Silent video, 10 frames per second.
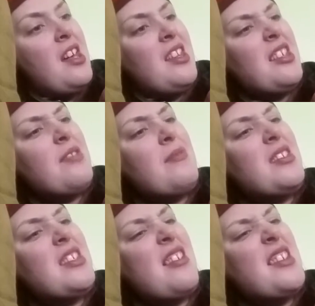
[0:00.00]
"There's a
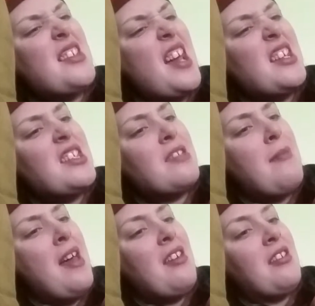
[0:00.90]
mysterious kind of
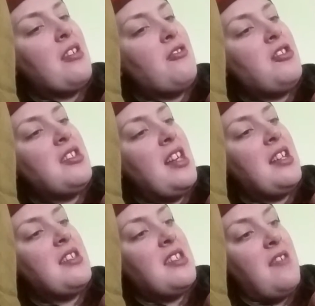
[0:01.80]
smell," she
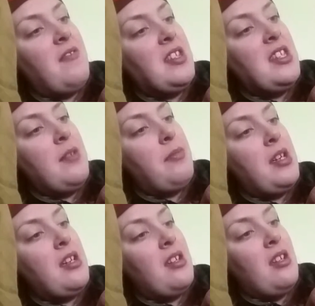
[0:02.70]
said, sniffing
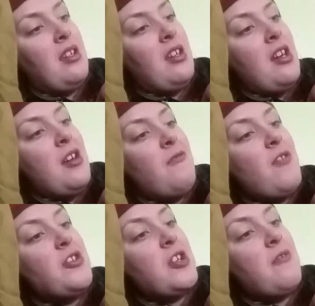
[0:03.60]
deeply.
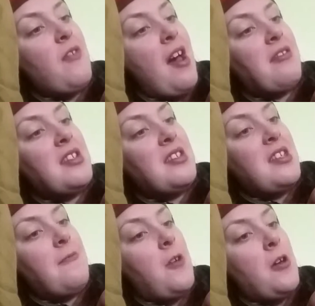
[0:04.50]
Frederick frowned and
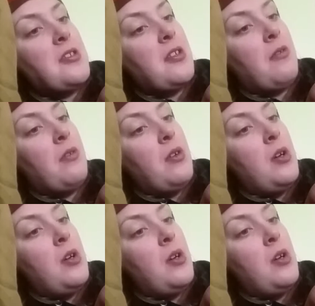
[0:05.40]
sniffed also.